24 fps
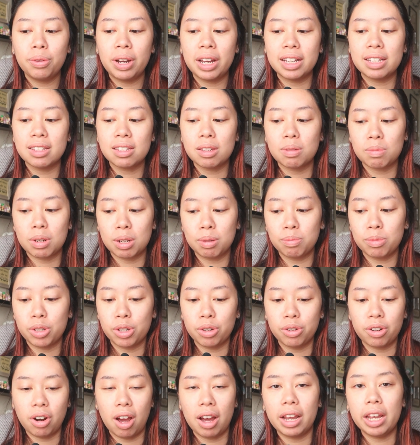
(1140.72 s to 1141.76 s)
and sometimes
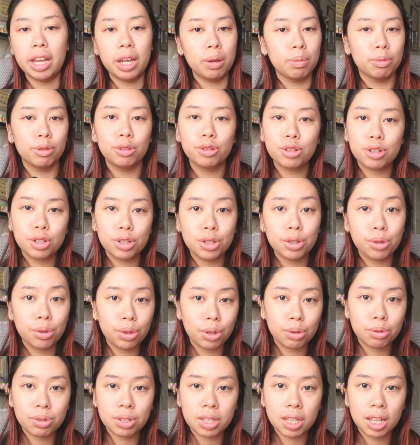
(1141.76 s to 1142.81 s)
you're not able to do
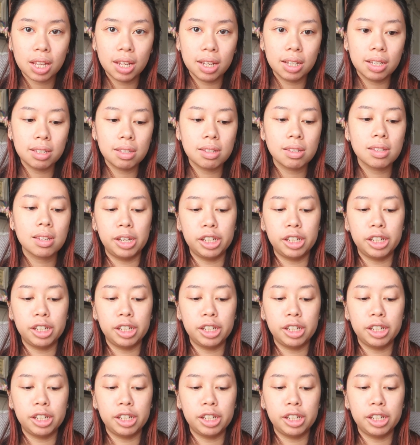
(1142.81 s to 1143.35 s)
those things,